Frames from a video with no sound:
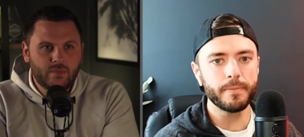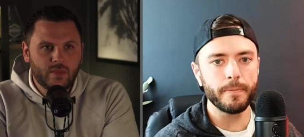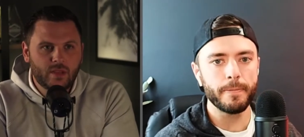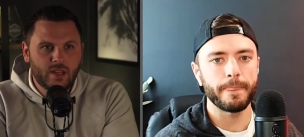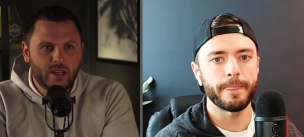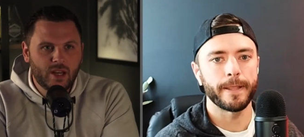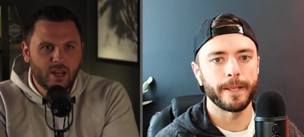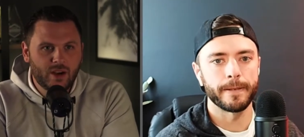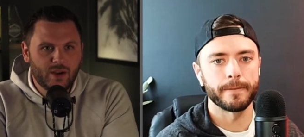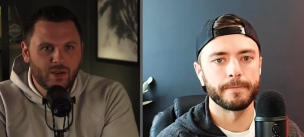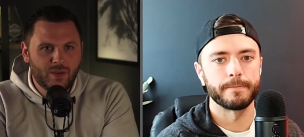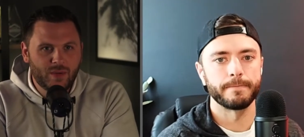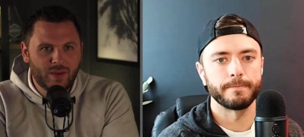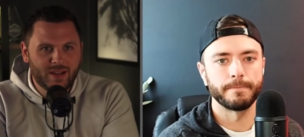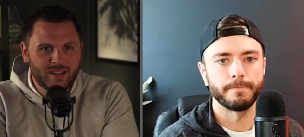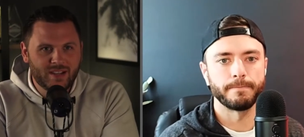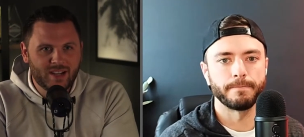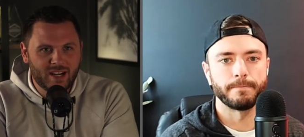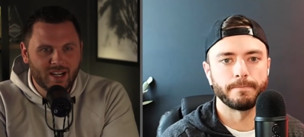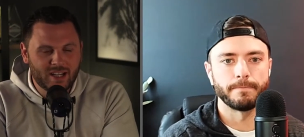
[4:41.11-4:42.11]
Speaker 1: You know, we
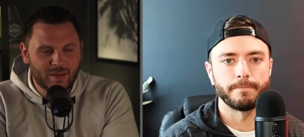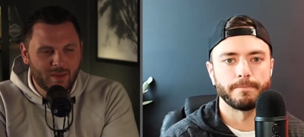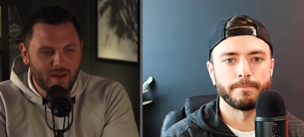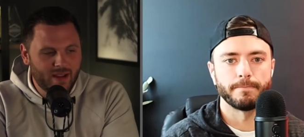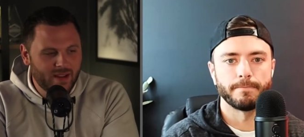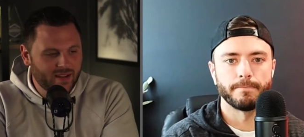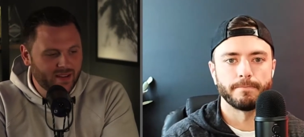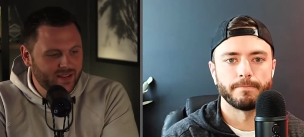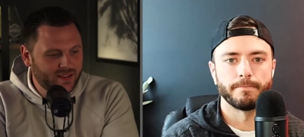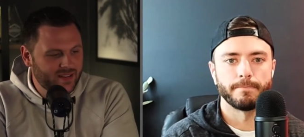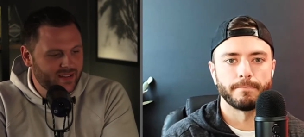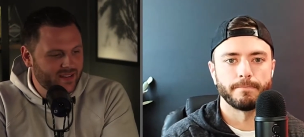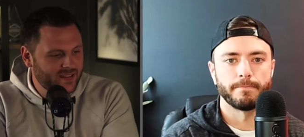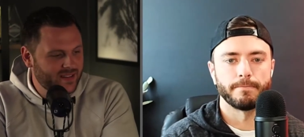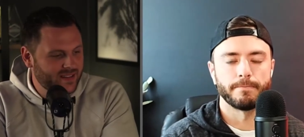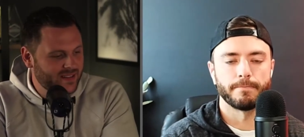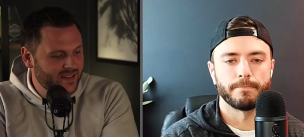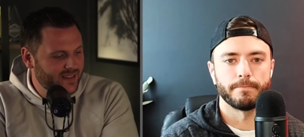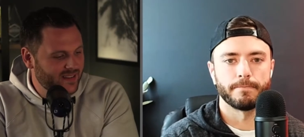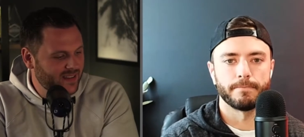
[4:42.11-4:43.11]
had talked about
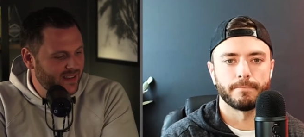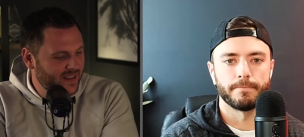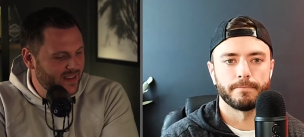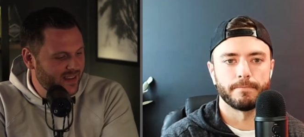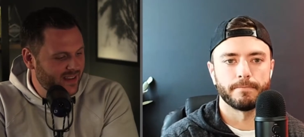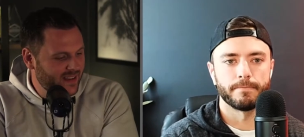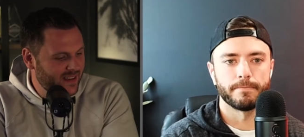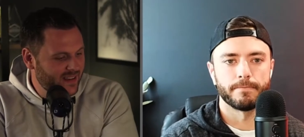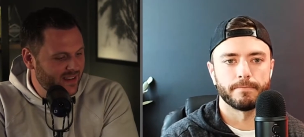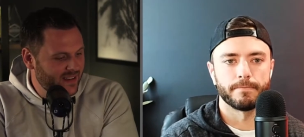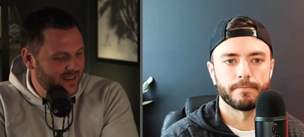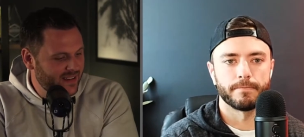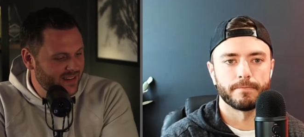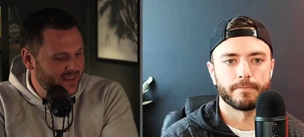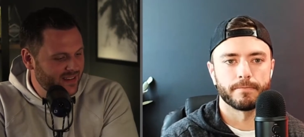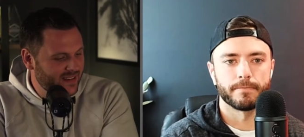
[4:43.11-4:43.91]
uh,